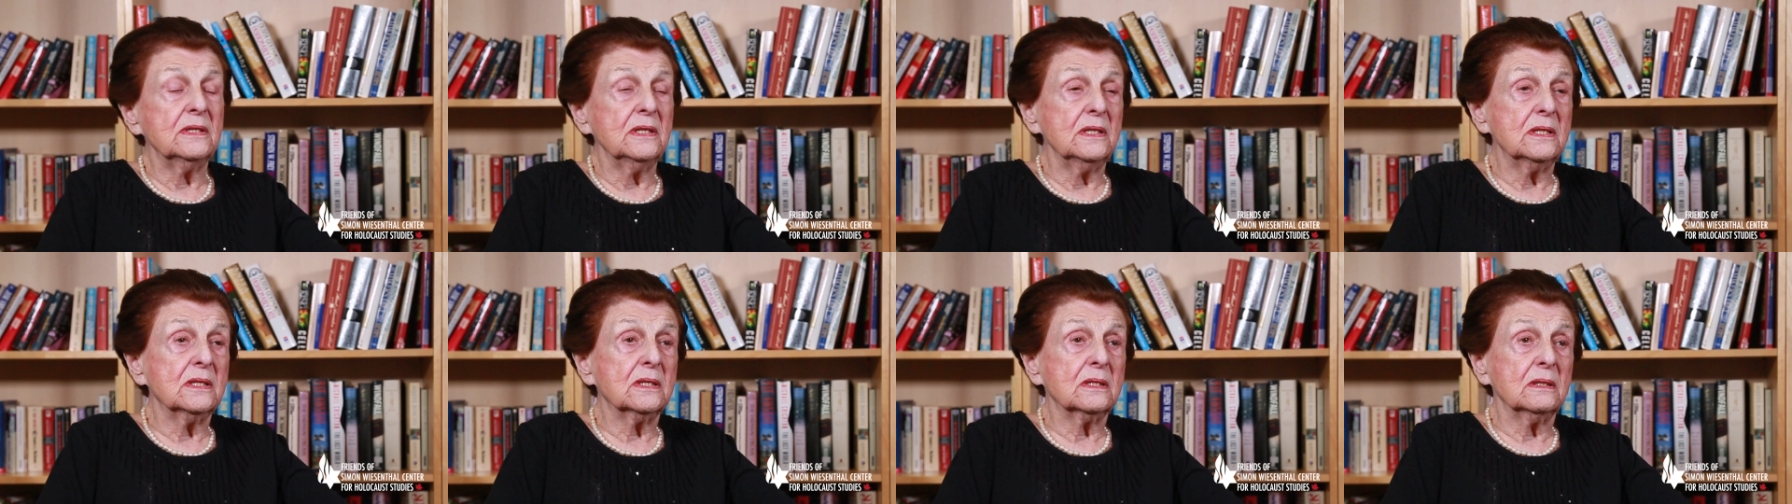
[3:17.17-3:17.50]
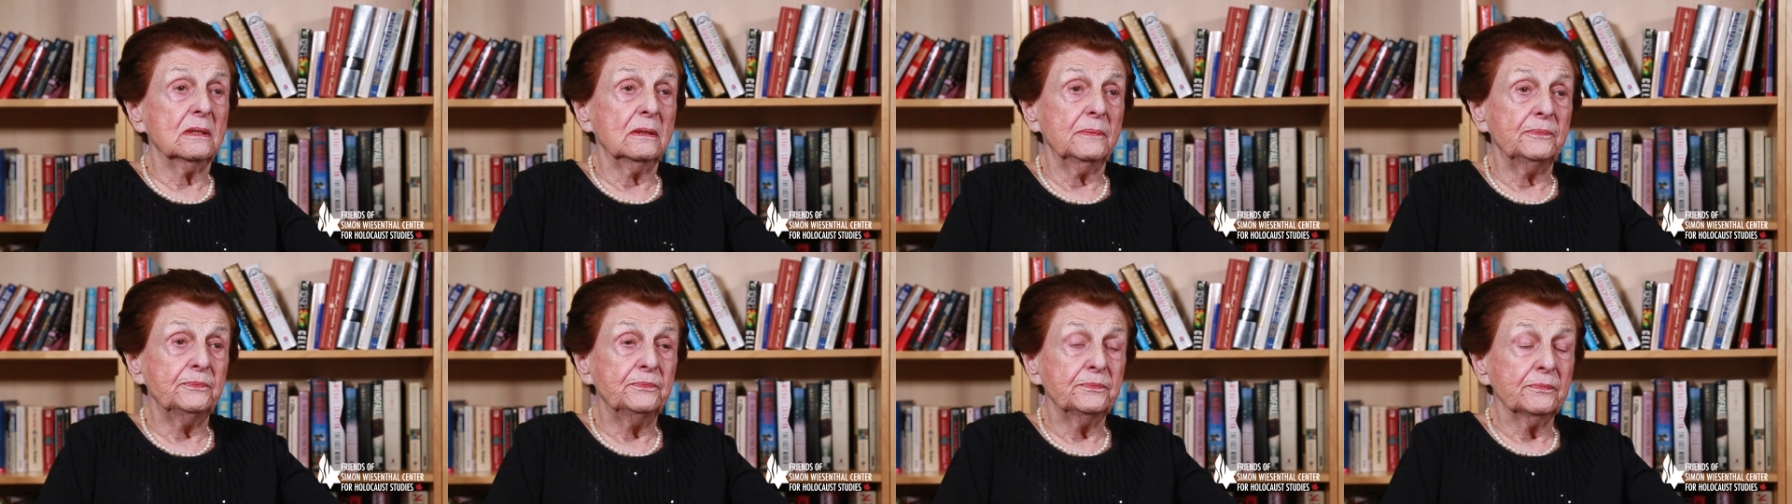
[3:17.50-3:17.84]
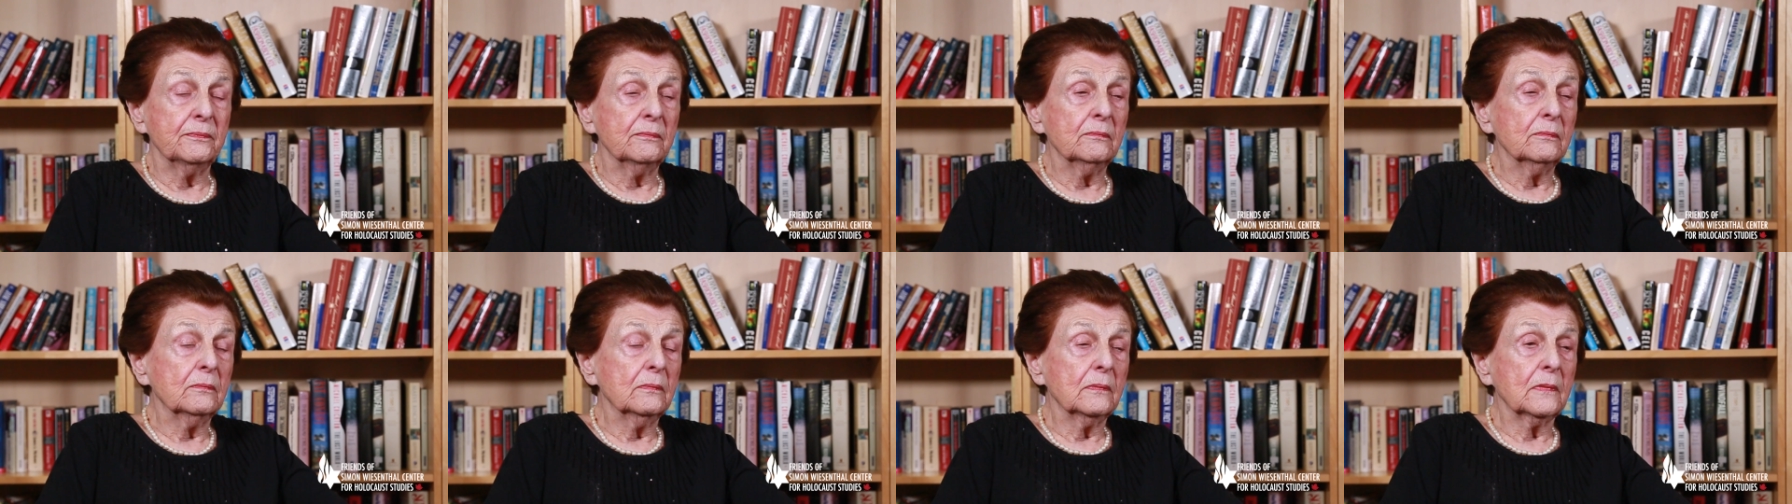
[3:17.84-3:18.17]
these
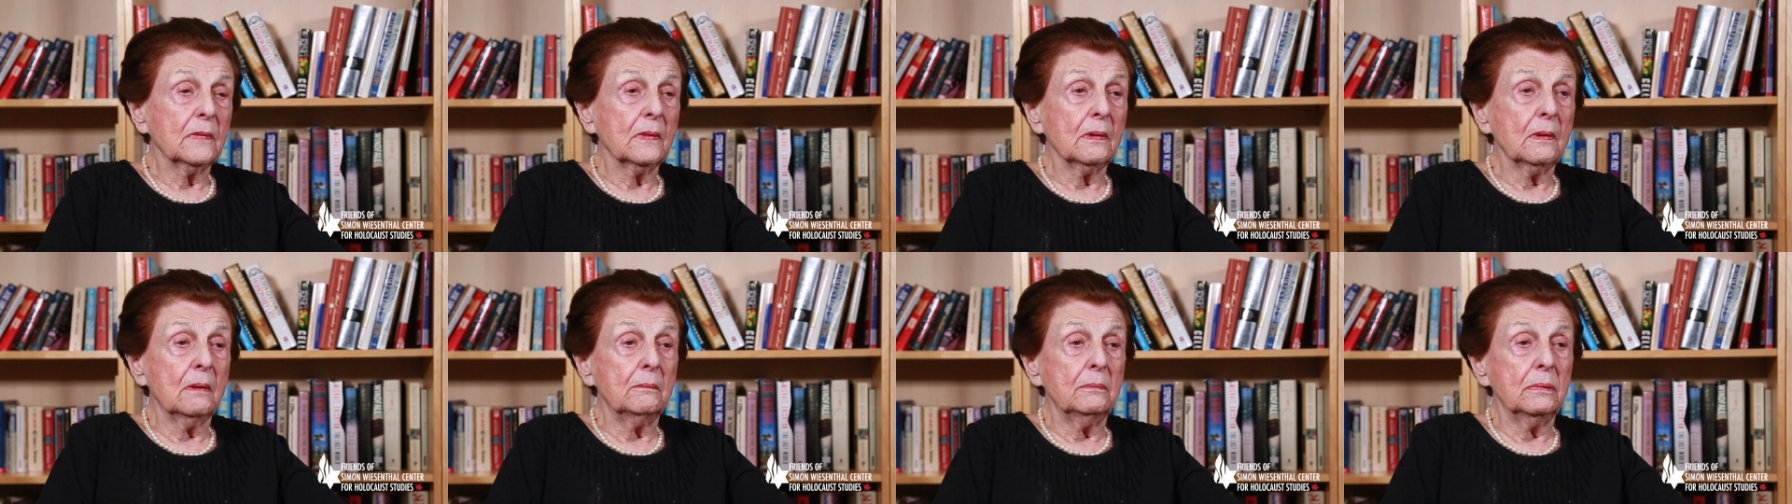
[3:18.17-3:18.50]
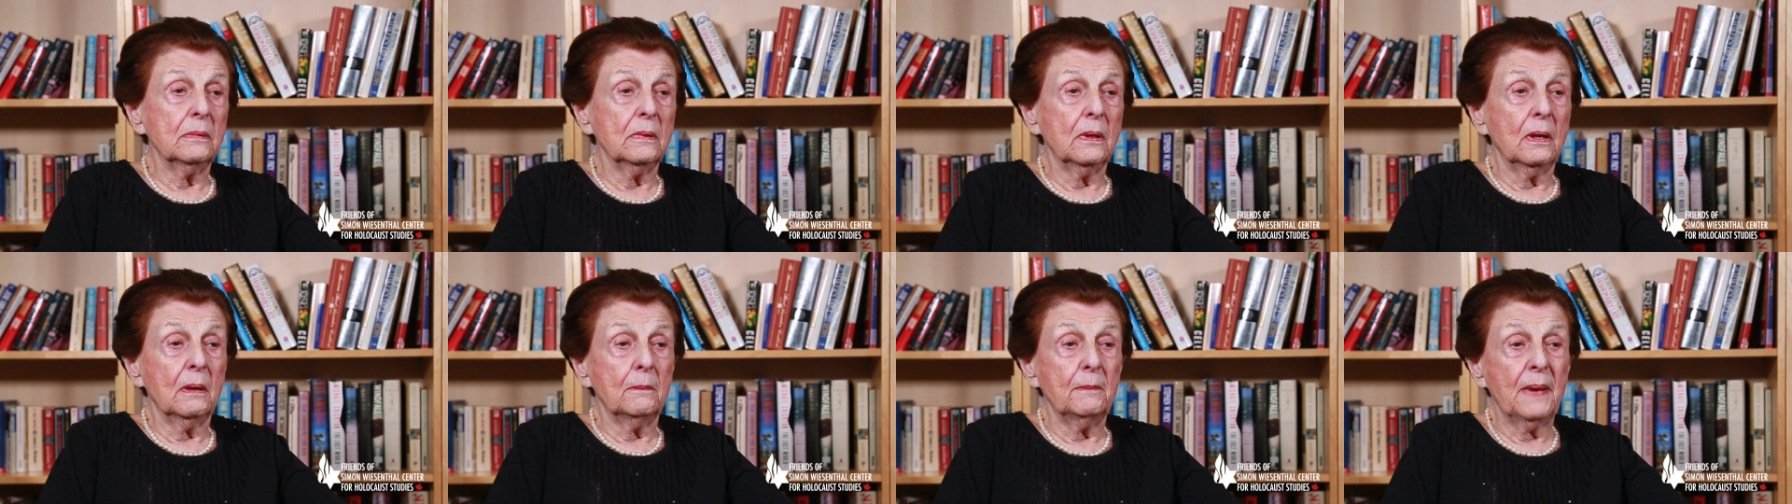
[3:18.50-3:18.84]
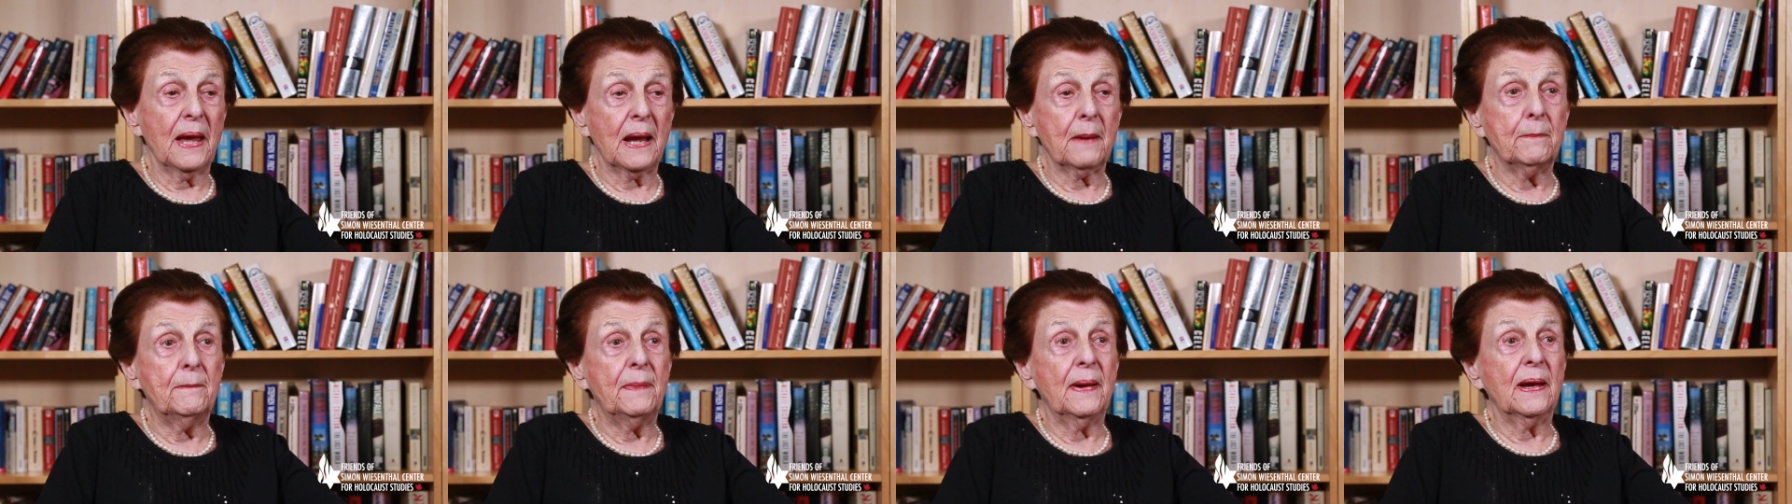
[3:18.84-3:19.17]

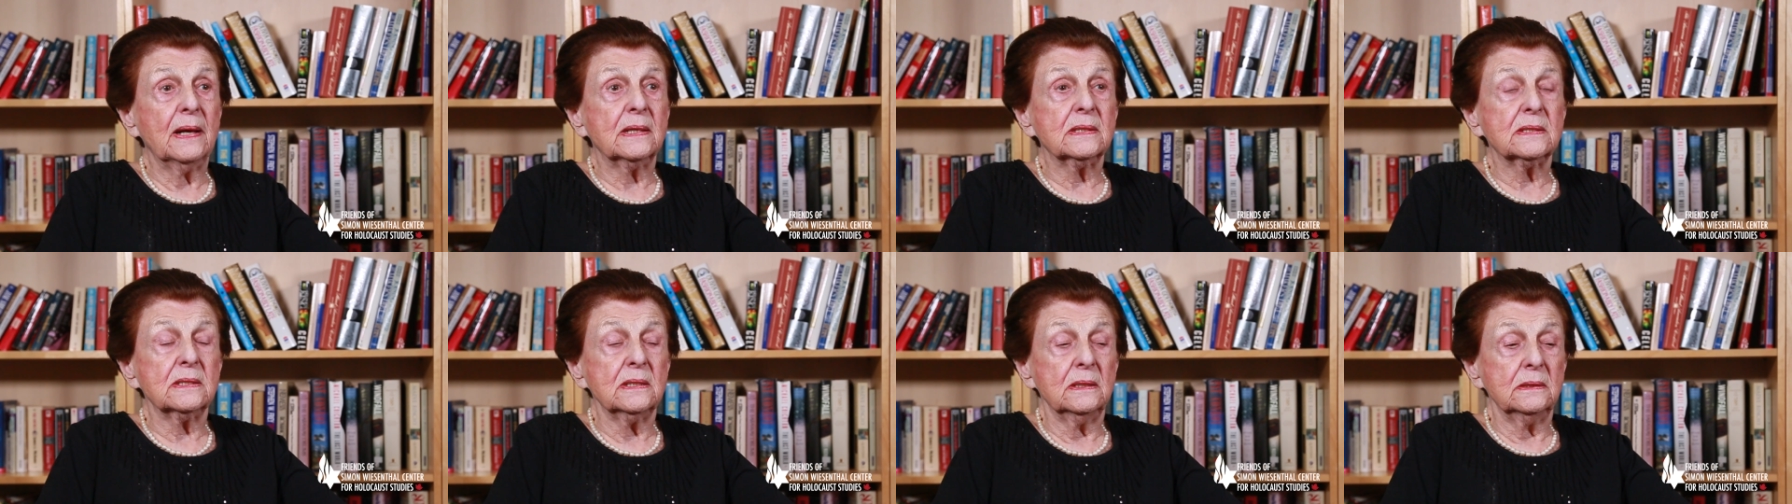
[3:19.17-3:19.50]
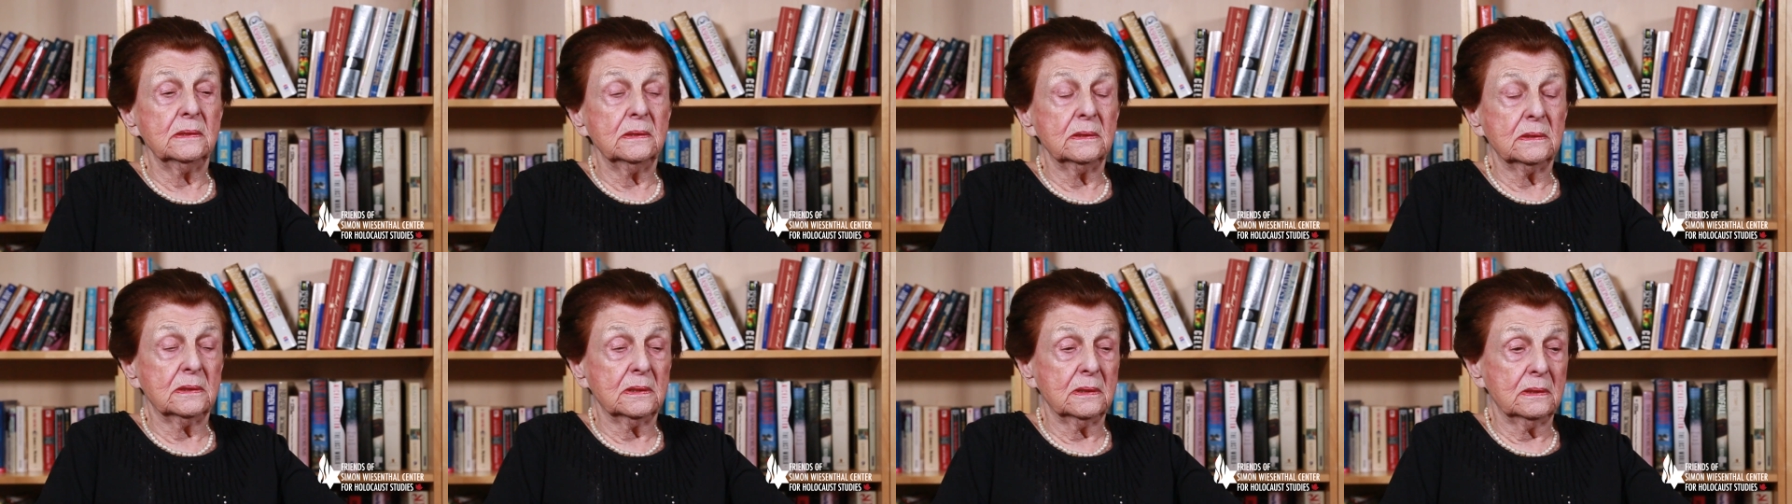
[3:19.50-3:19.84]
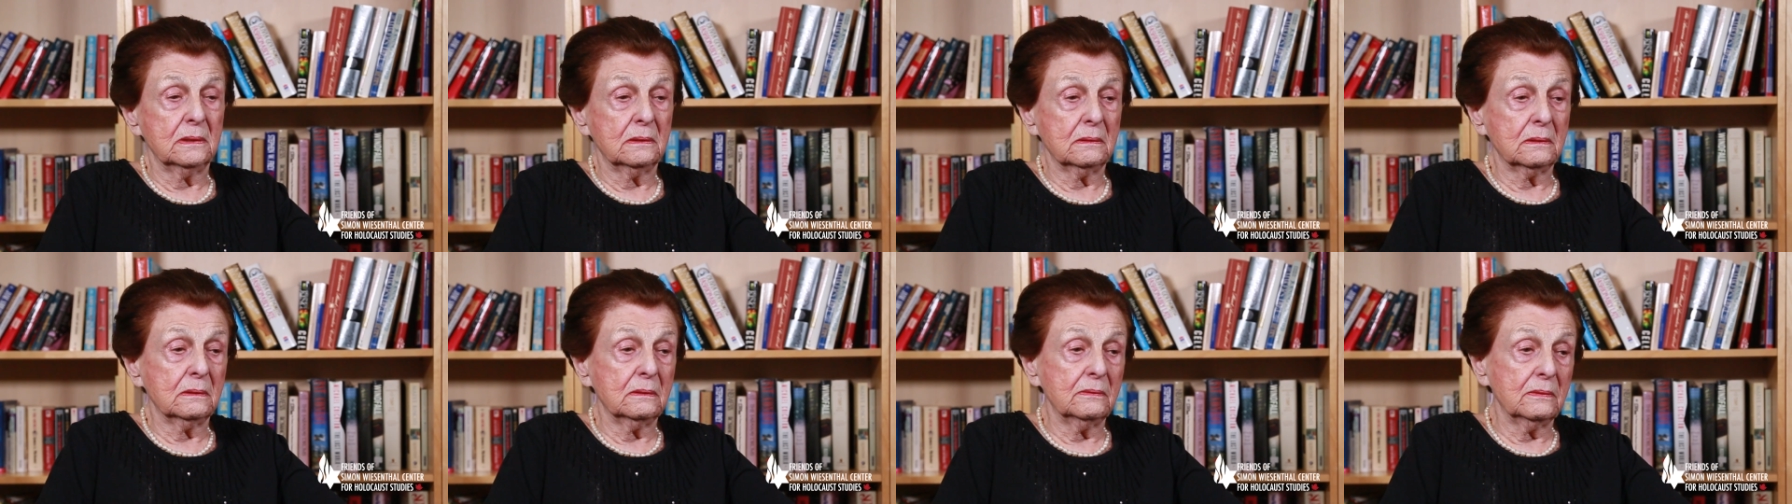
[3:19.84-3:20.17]
backpacks
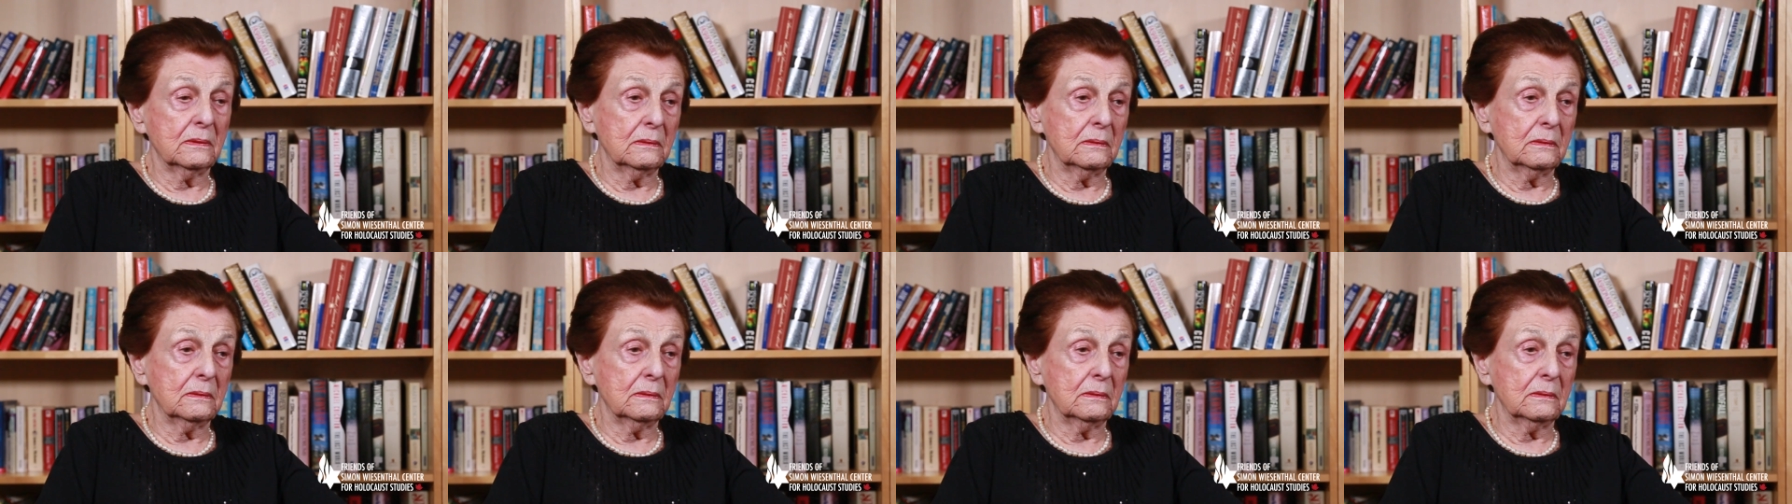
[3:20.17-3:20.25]
and